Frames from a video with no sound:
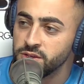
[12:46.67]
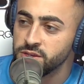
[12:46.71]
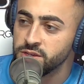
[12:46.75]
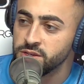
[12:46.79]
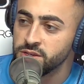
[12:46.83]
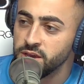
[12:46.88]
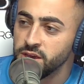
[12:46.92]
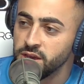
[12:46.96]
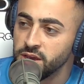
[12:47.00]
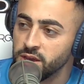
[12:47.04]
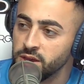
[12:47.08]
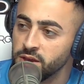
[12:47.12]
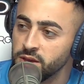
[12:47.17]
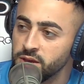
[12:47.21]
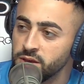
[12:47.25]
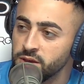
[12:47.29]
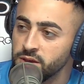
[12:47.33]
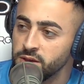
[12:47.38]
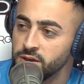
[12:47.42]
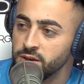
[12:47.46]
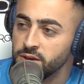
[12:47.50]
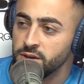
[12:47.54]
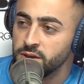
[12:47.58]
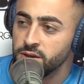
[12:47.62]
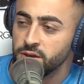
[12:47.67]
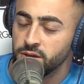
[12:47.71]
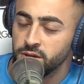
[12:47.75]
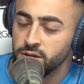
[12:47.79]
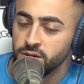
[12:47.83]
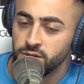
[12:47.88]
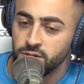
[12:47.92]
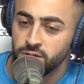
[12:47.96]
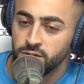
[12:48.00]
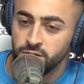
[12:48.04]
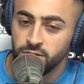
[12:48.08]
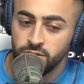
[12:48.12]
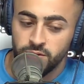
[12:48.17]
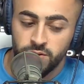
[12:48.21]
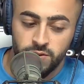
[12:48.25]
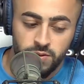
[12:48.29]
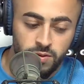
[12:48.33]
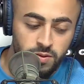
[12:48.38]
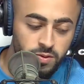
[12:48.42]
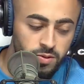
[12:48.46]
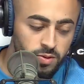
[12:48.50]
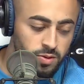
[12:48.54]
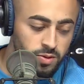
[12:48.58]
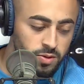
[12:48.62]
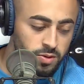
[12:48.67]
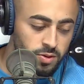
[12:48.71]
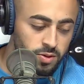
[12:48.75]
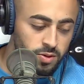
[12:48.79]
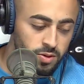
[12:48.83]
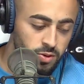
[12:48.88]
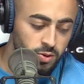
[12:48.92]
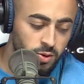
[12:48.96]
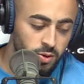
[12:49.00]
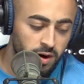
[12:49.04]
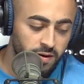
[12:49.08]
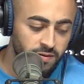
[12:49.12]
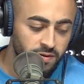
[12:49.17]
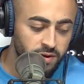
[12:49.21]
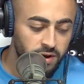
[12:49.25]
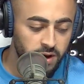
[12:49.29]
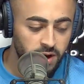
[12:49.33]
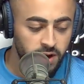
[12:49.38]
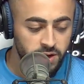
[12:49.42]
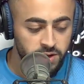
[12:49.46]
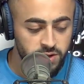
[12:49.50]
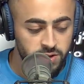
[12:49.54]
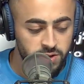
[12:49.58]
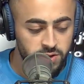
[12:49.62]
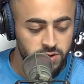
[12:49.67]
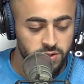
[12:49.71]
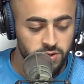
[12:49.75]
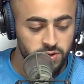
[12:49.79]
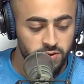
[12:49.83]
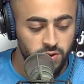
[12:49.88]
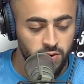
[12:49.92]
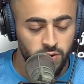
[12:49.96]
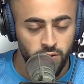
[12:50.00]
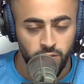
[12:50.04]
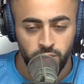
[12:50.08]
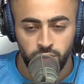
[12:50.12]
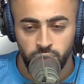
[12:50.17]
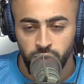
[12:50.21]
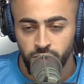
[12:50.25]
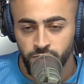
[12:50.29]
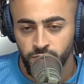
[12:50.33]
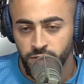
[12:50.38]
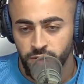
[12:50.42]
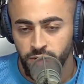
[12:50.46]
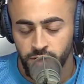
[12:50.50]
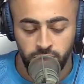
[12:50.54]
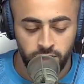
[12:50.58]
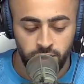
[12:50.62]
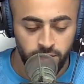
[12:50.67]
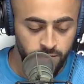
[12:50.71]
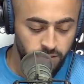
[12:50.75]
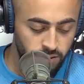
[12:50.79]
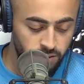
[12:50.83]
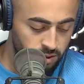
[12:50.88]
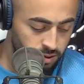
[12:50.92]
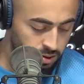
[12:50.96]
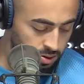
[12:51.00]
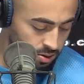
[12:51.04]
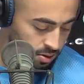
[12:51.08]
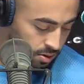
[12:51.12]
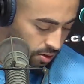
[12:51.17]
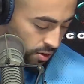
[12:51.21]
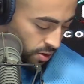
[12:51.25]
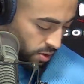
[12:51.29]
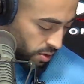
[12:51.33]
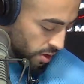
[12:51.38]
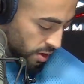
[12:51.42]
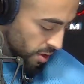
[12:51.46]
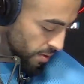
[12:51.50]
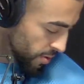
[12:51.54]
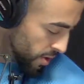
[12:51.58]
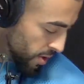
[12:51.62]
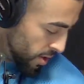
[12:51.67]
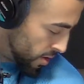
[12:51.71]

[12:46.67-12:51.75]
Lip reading: like you have the access to the whole world right here, bro. You know what I mean?